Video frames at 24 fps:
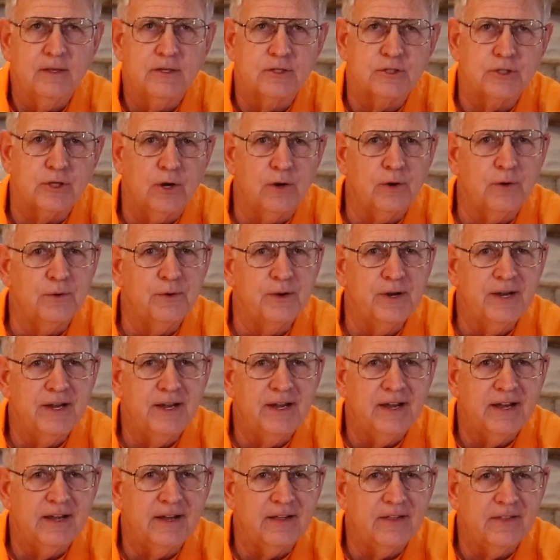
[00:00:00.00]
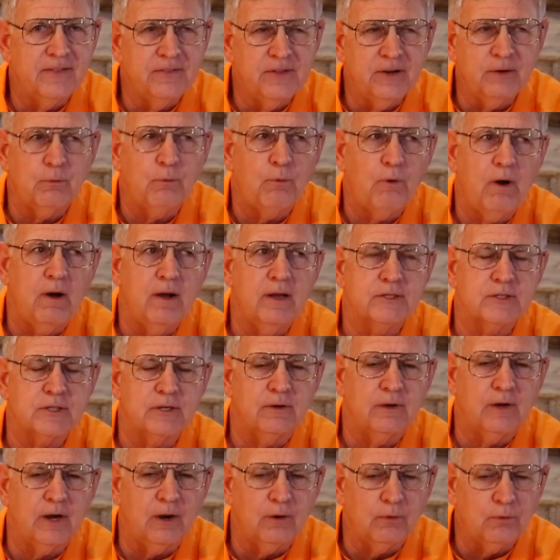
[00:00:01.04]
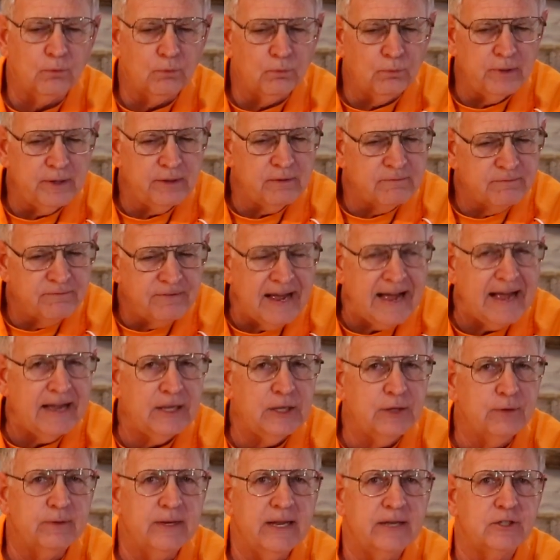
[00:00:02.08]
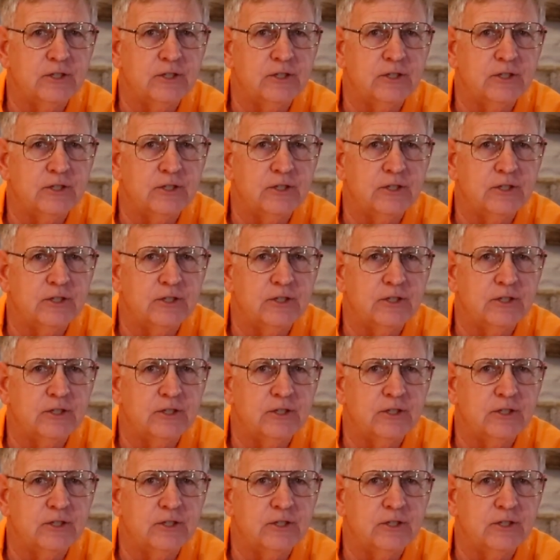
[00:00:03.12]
So there was a real value in